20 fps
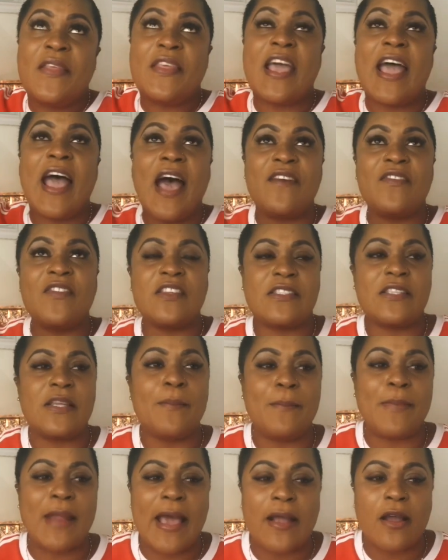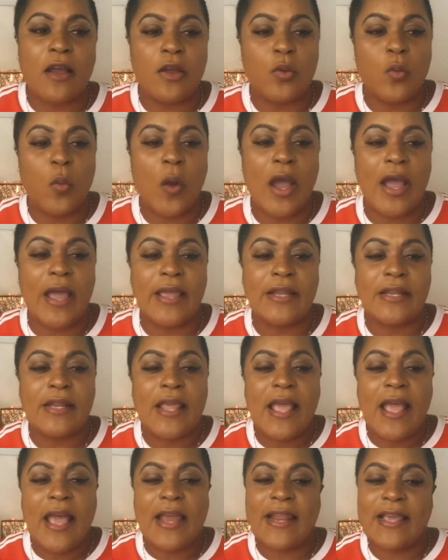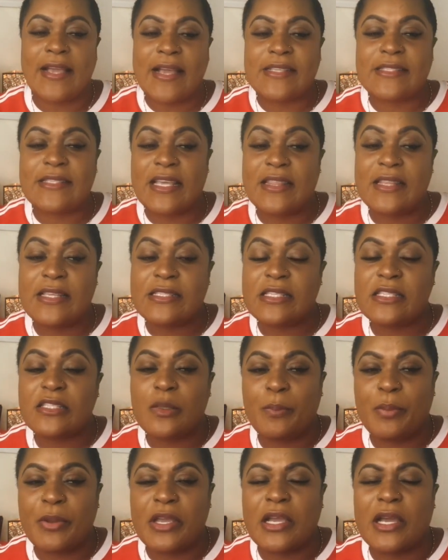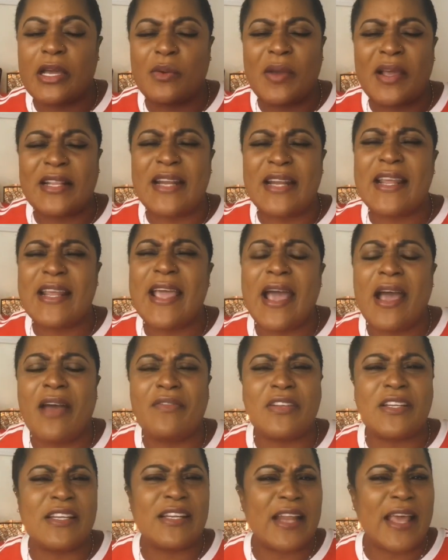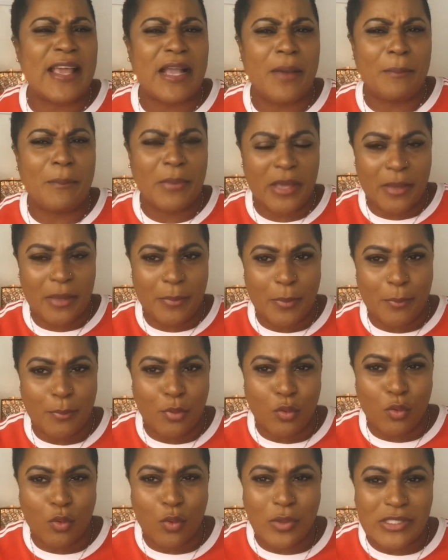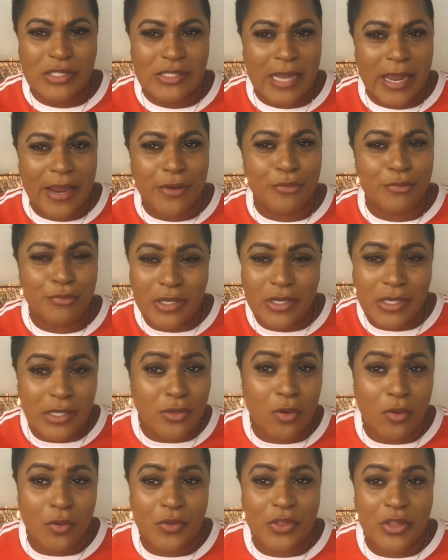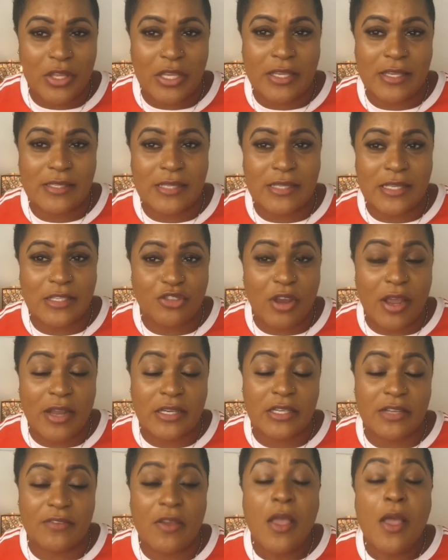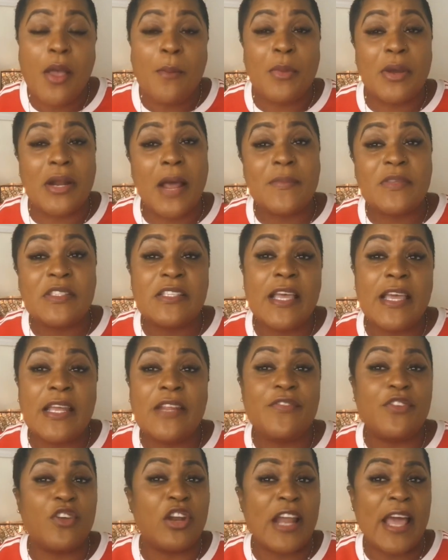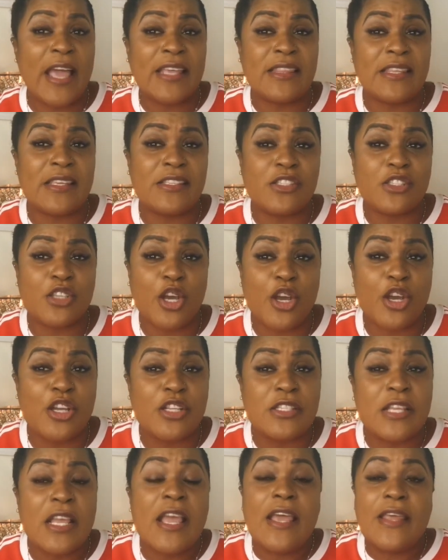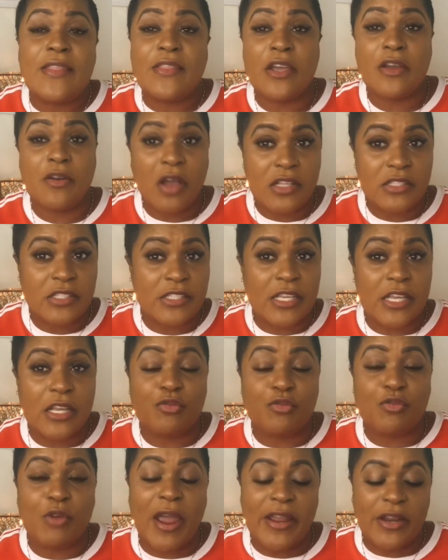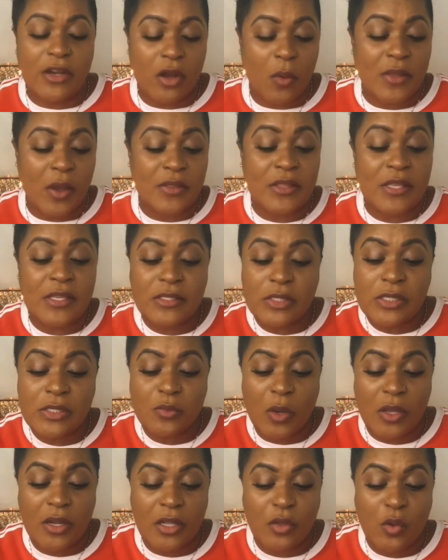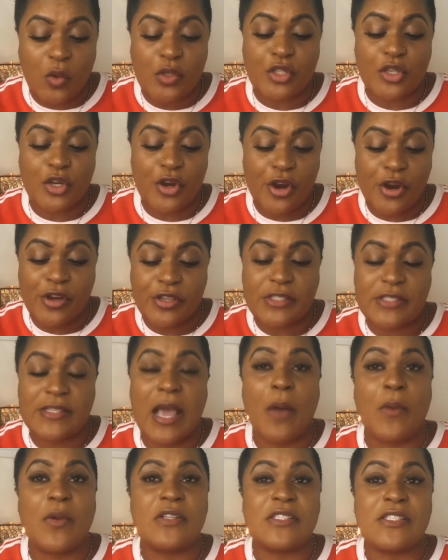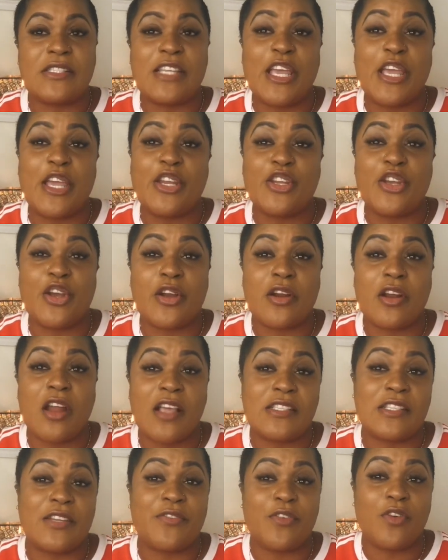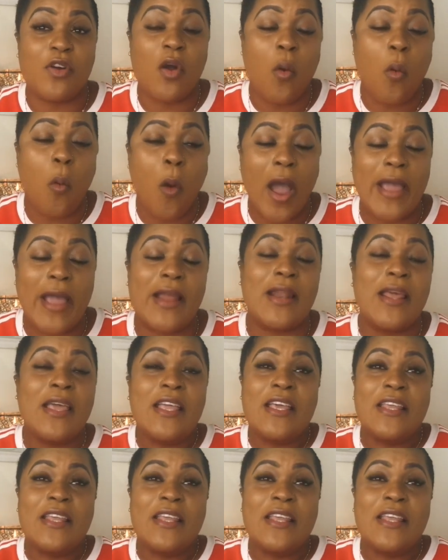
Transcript: they have this in black and white and like i said this is the pink and white and they have it in like a baby blue which i really don't think is attractive but i'm saying if you like these skirts they're on sale right now and this is one of those skirts that will stay in your closet for a while.